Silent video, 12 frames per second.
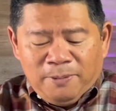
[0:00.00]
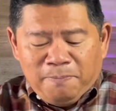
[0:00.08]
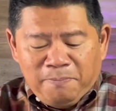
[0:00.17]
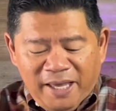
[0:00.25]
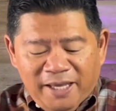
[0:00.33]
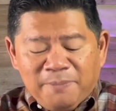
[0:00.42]

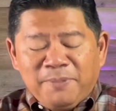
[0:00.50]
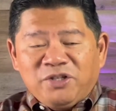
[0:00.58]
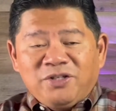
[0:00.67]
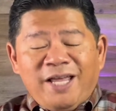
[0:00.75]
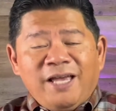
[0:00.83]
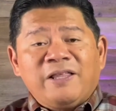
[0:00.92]
make a
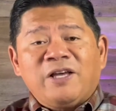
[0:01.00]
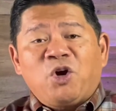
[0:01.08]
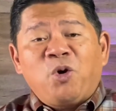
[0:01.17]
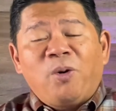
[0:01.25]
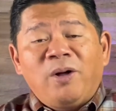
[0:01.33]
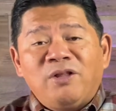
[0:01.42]
mistake that
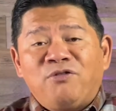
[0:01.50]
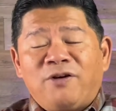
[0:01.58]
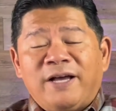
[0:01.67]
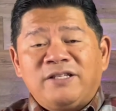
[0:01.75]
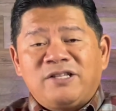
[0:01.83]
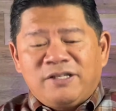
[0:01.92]

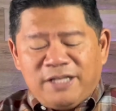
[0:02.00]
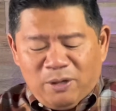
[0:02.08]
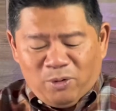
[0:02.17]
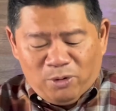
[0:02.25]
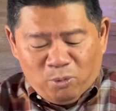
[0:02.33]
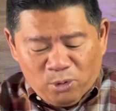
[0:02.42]
qualifies as
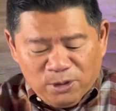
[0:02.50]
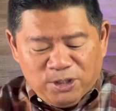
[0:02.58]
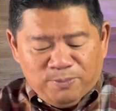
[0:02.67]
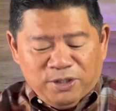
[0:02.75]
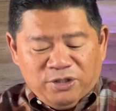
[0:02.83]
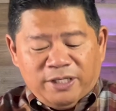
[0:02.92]
our
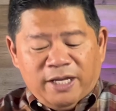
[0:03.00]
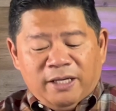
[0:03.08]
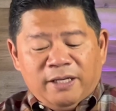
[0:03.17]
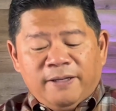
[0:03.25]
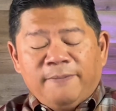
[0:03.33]
worst mistake.